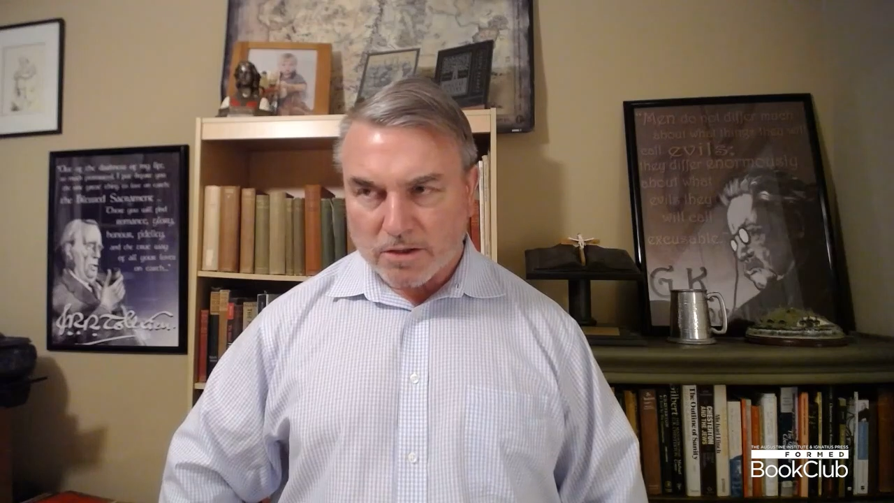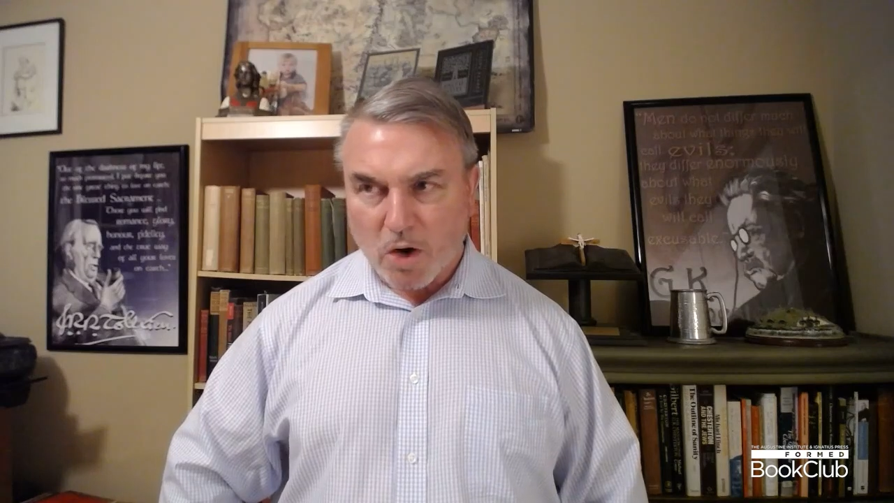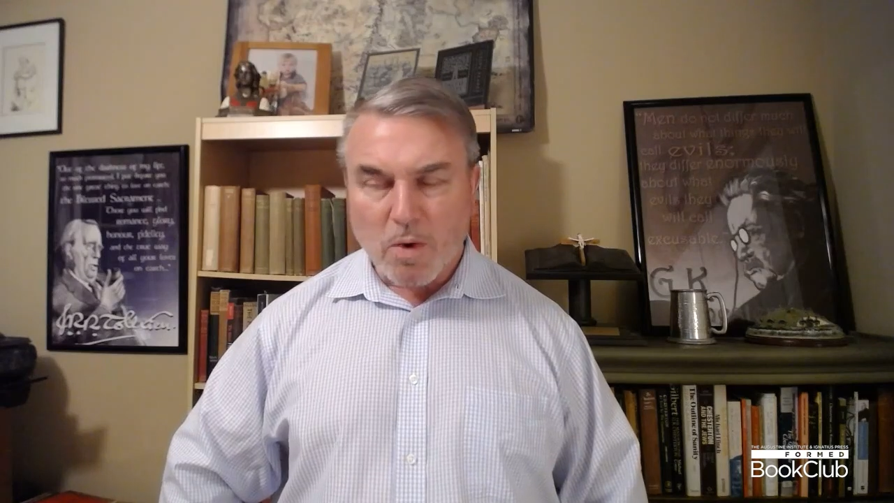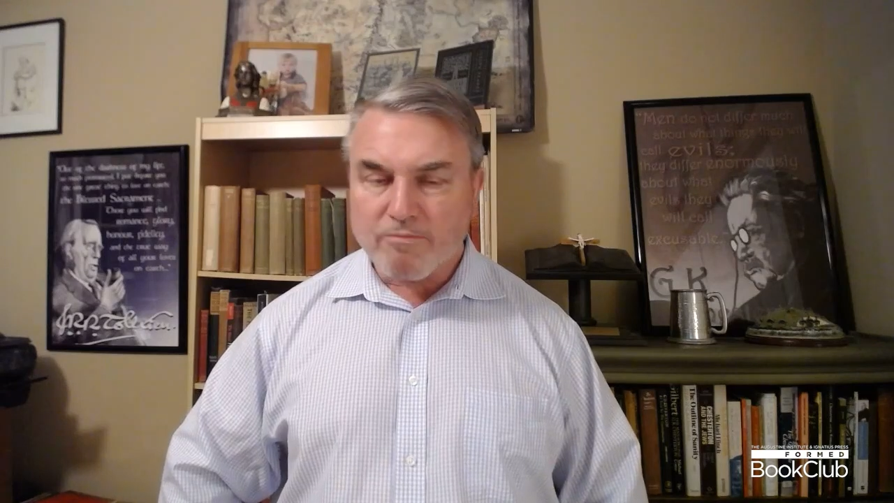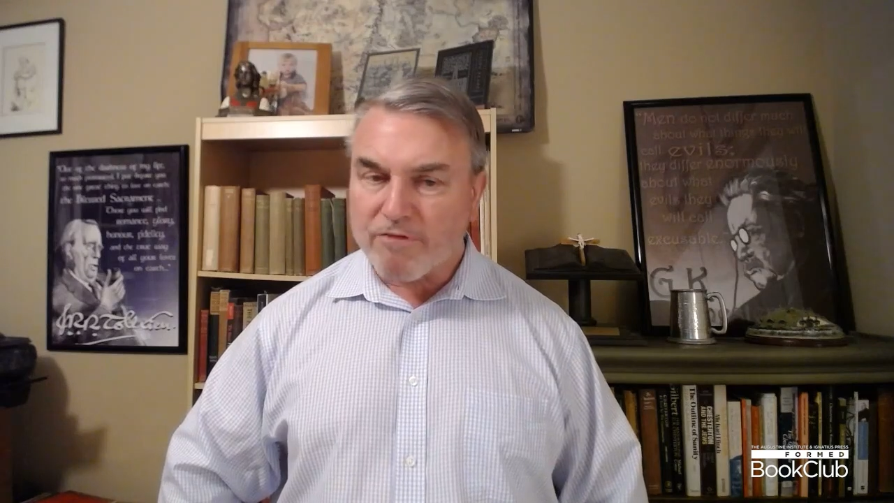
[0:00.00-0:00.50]

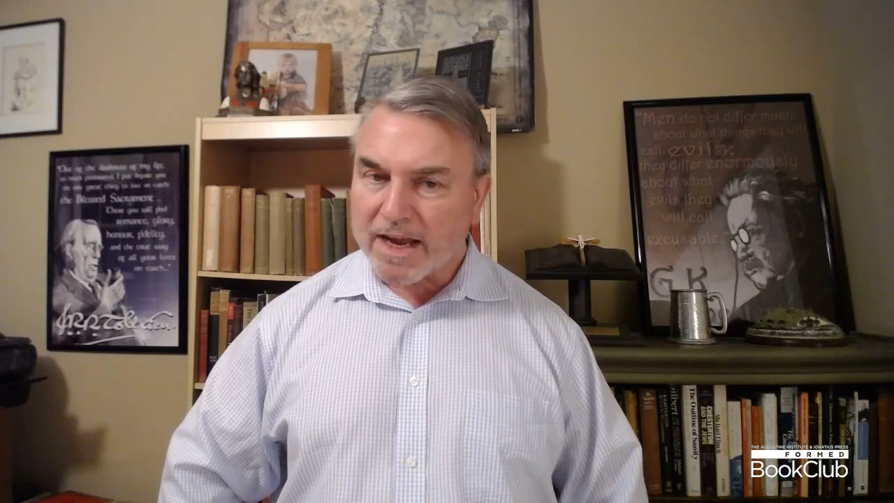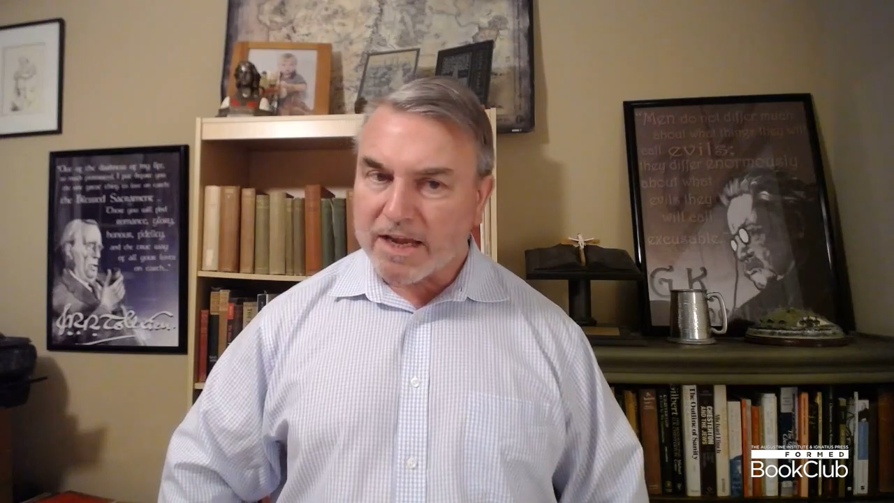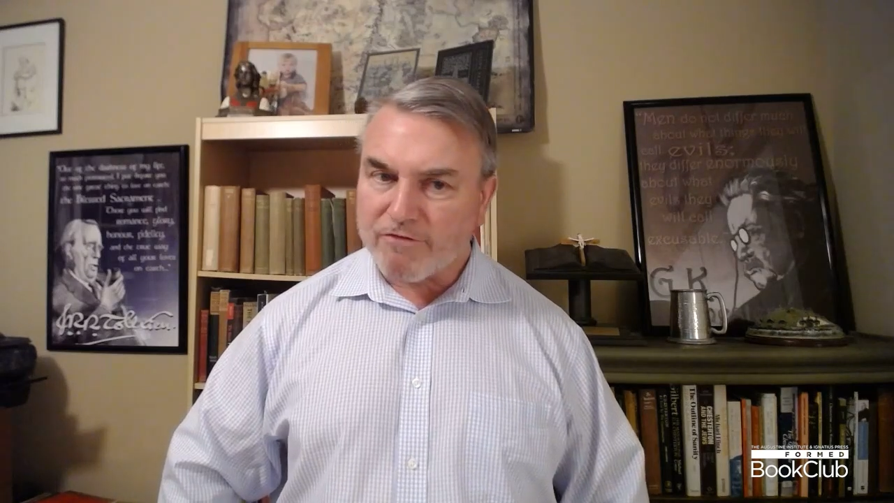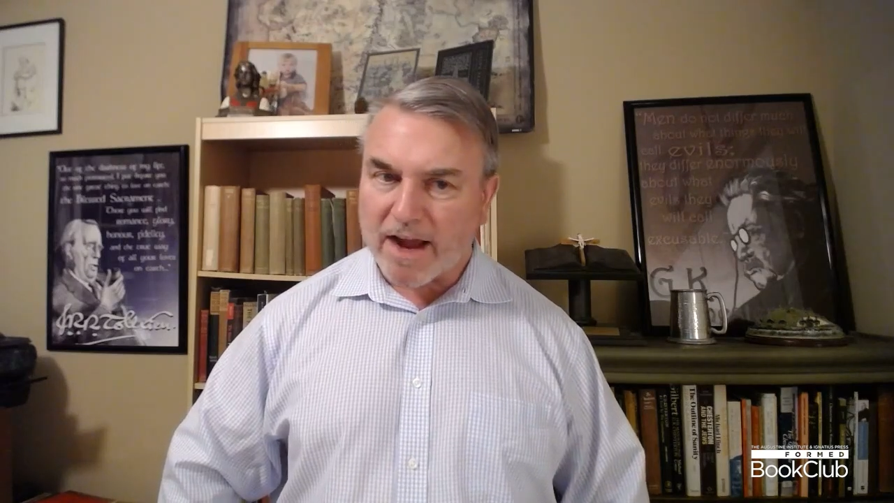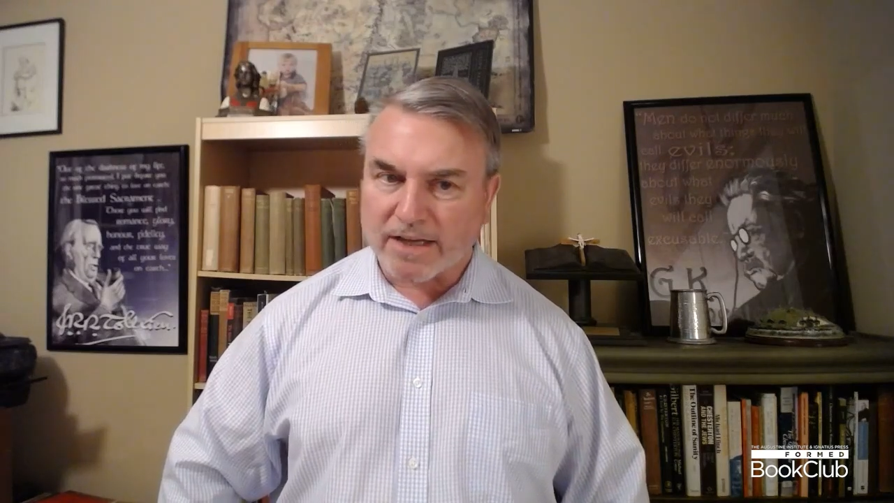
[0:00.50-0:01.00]
one
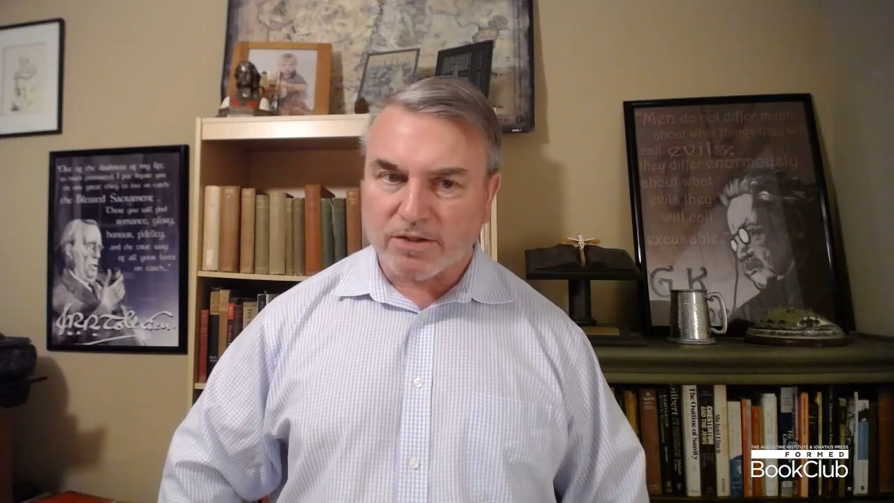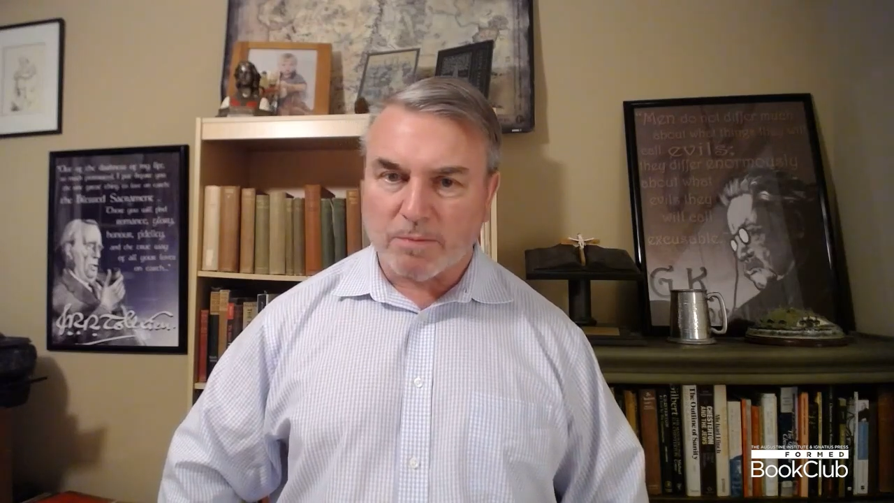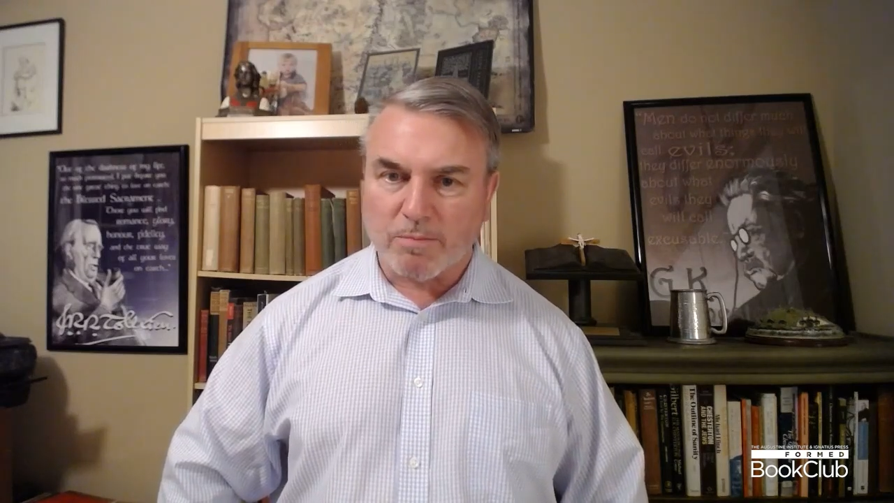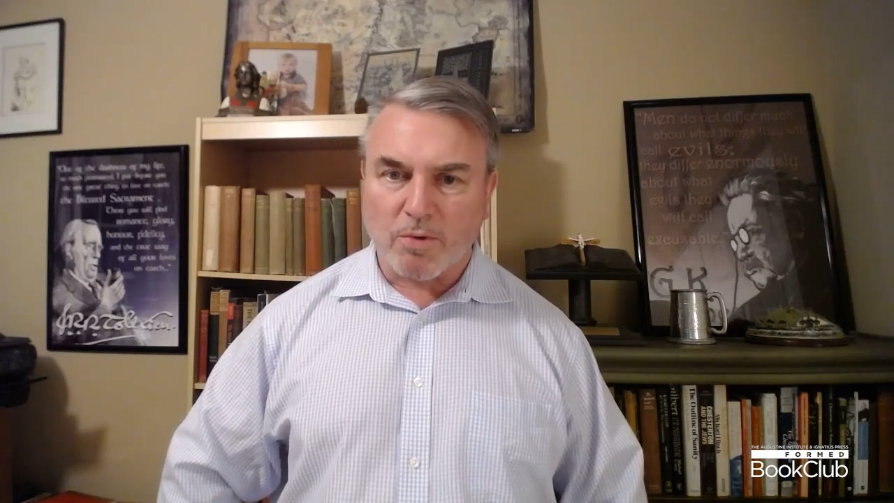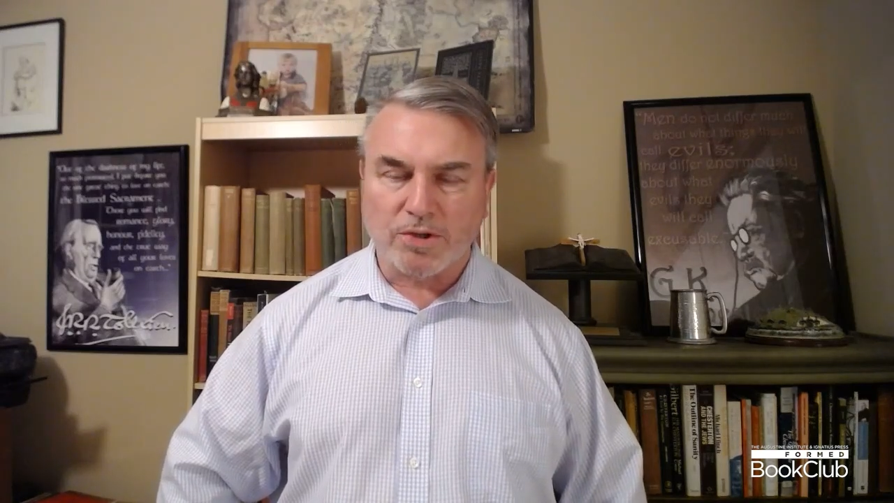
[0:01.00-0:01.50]
breaking ranks on
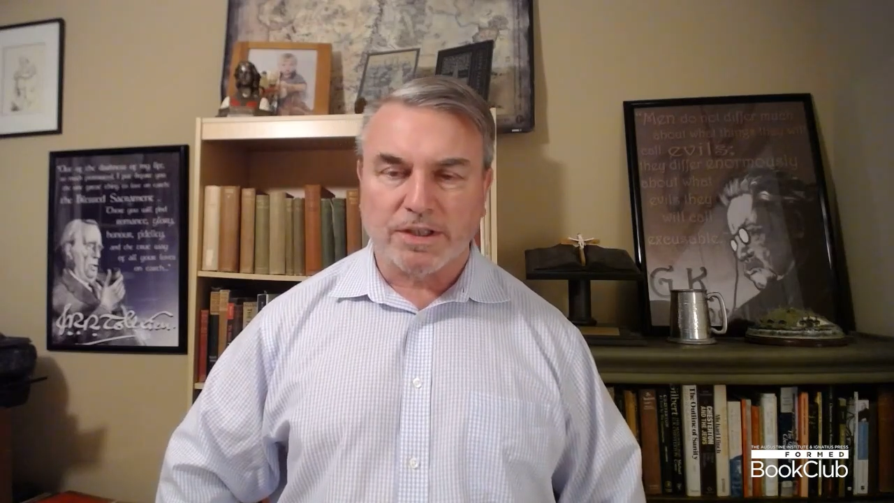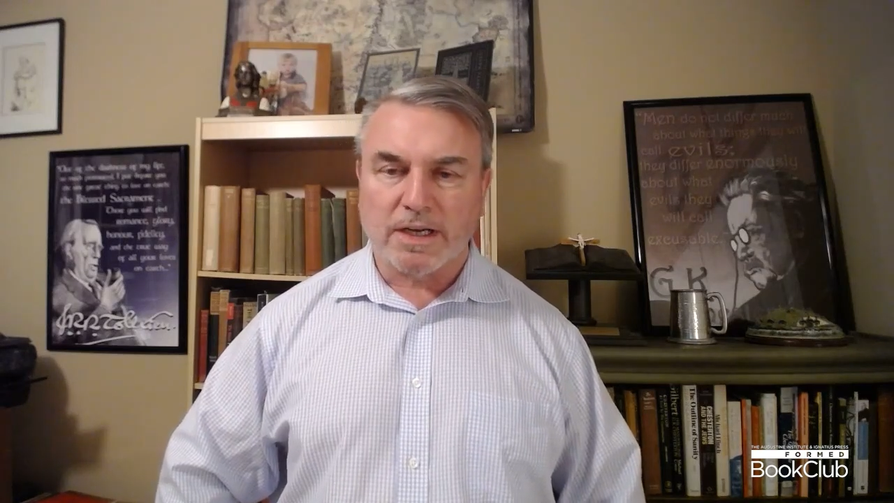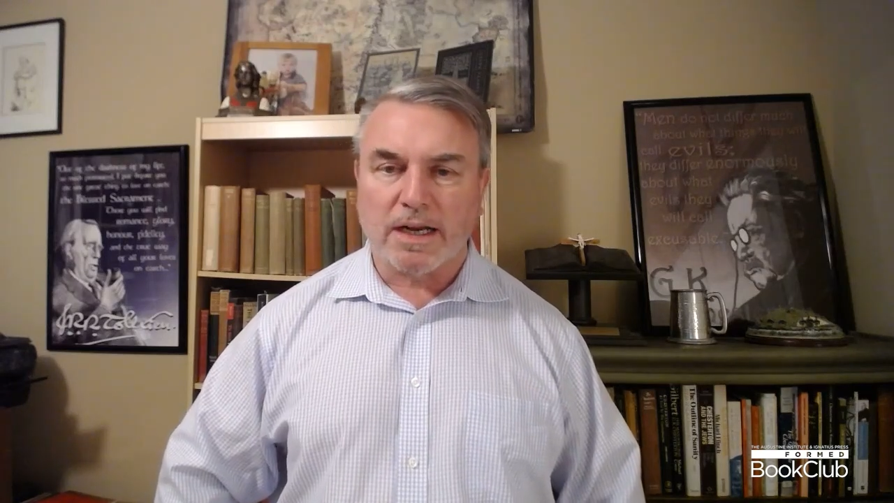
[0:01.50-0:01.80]
abortion.